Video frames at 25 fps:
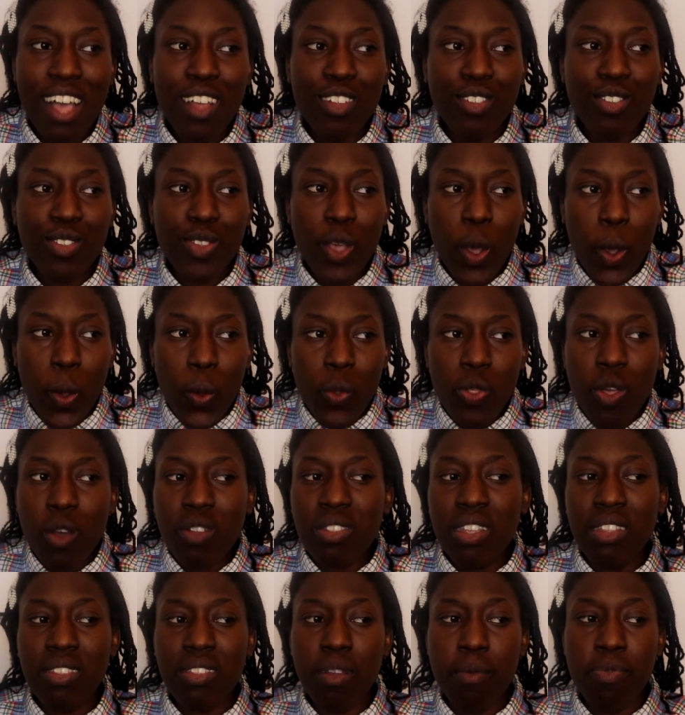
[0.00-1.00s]
So
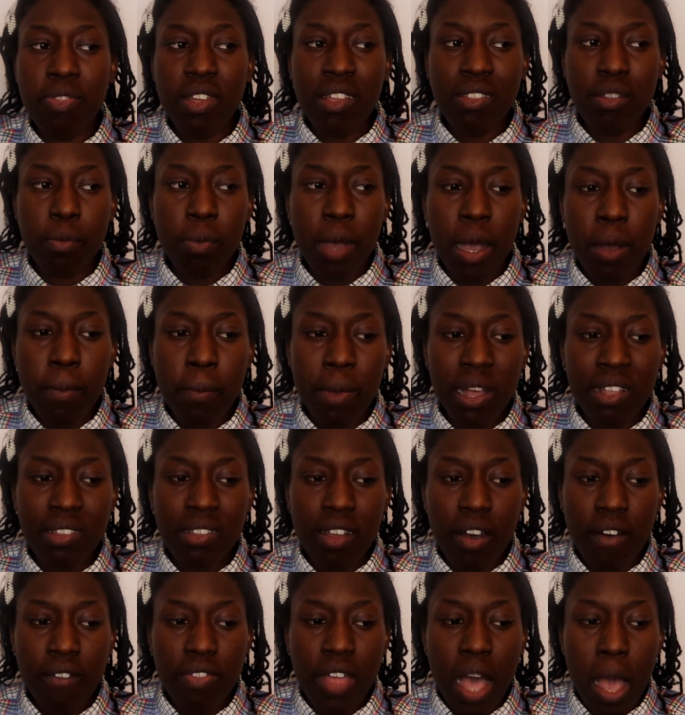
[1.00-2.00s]
those are some things about
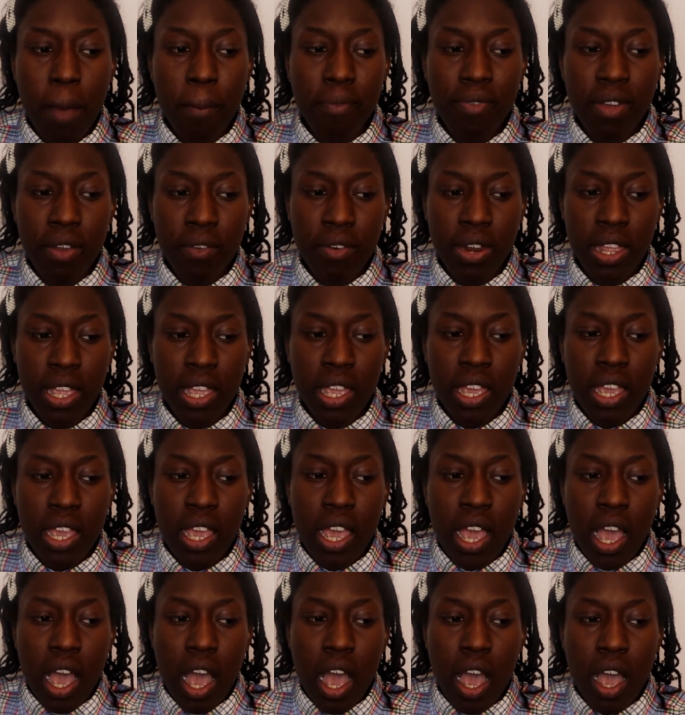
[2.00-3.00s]
myself that I'm very
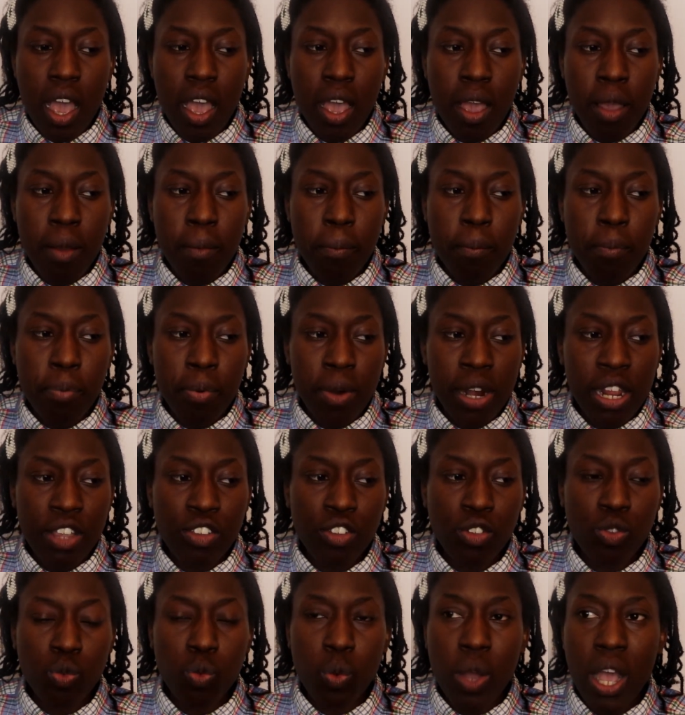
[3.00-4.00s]

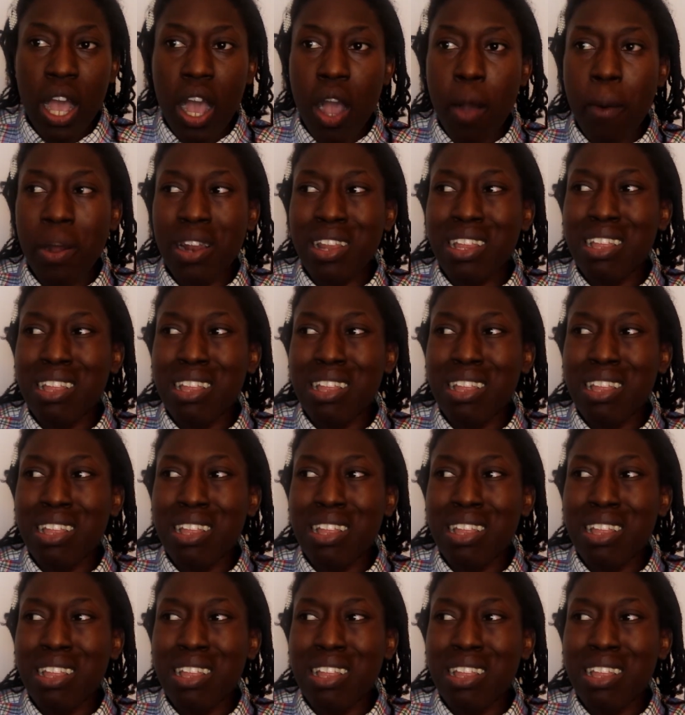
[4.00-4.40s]
British as well.